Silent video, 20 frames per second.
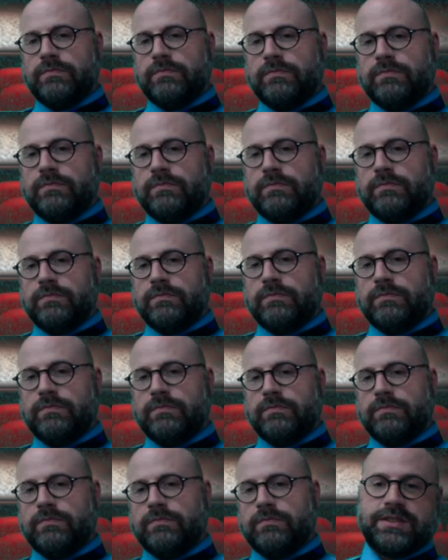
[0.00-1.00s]
follow along.
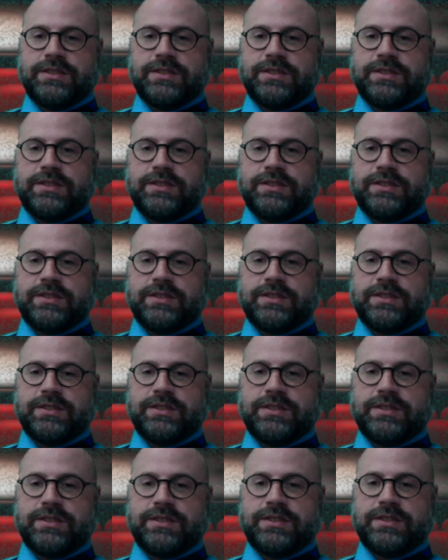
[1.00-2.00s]
Please do that.
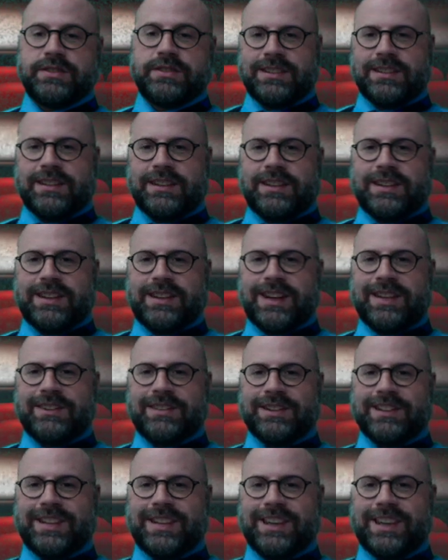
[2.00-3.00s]
And have a
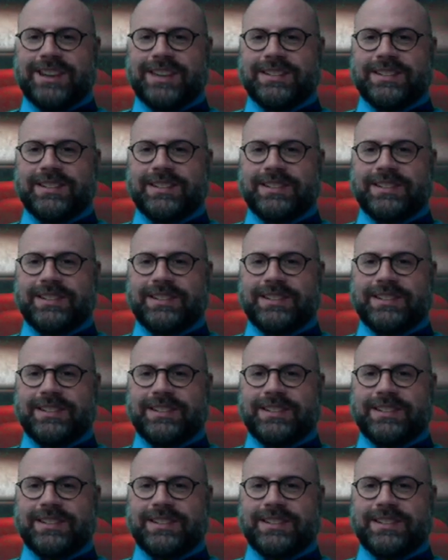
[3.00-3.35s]
good day, guys.